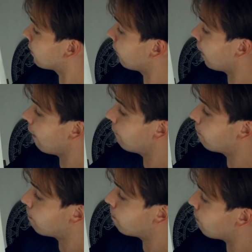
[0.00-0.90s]
Now they have
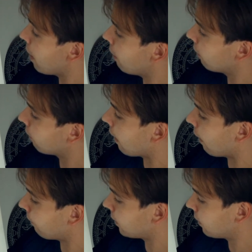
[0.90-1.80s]

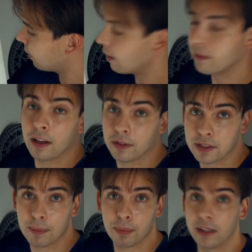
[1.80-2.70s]
paragraphs that are
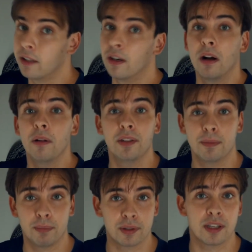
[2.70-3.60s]
separated, and all the
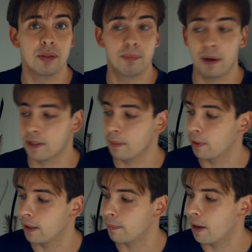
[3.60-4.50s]
books, they do
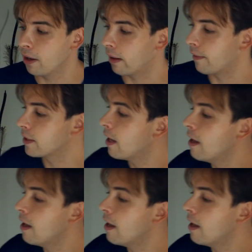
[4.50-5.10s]
separate them in paragraphs.